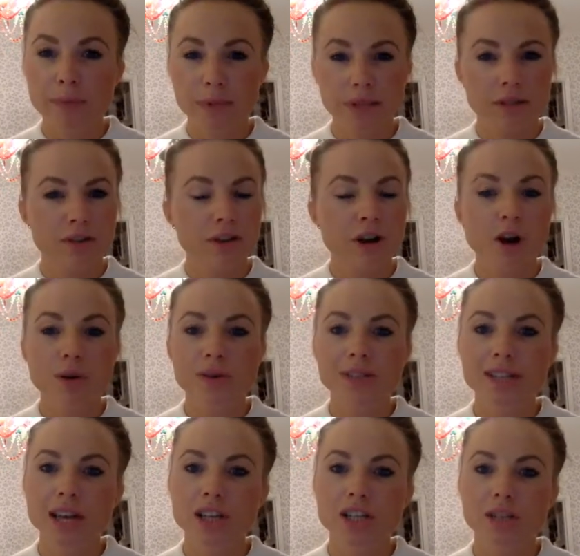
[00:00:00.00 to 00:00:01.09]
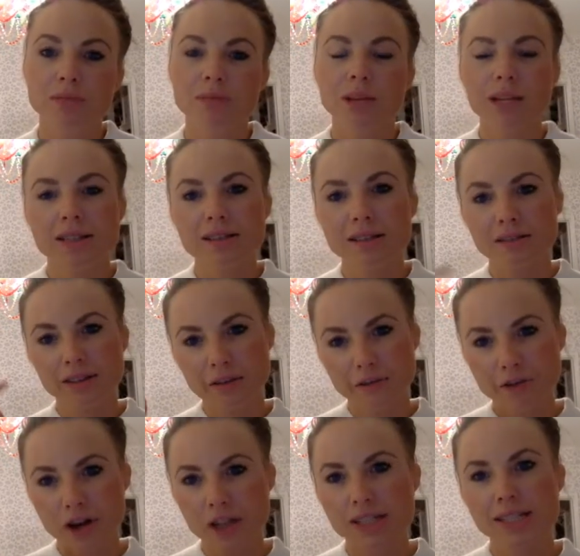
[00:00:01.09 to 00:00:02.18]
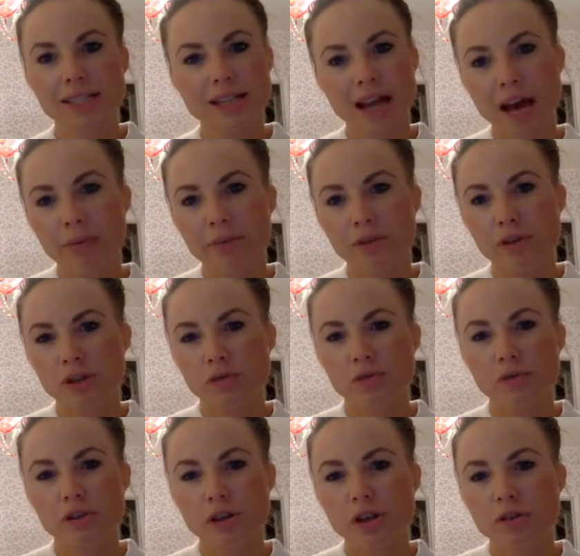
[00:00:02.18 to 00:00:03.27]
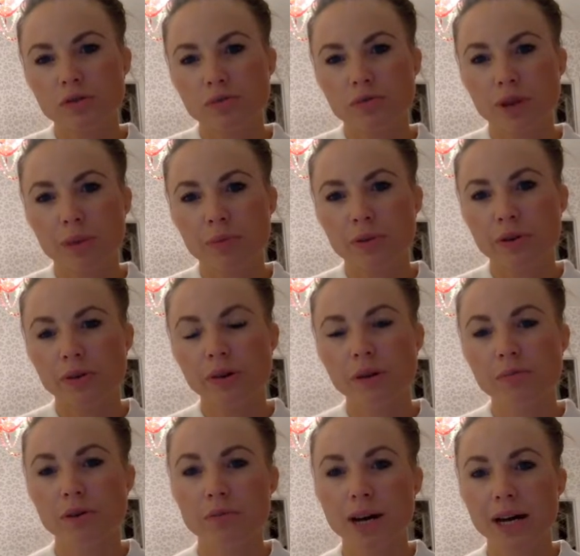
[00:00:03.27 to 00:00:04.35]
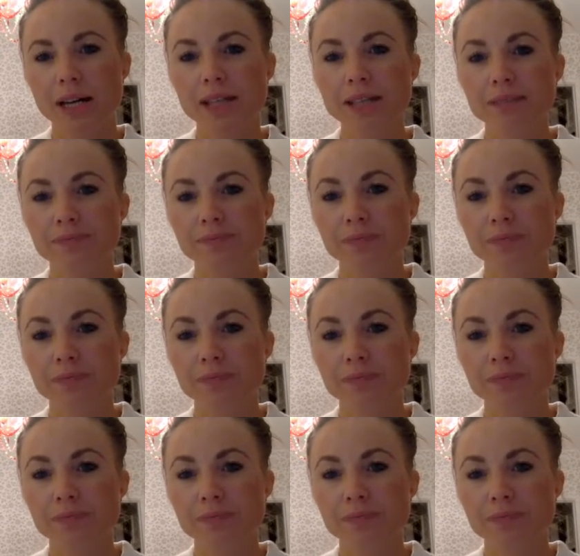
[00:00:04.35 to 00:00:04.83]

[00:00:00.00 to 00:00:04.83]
It's not a whole session, but it's the first step to start to reprogram your mind.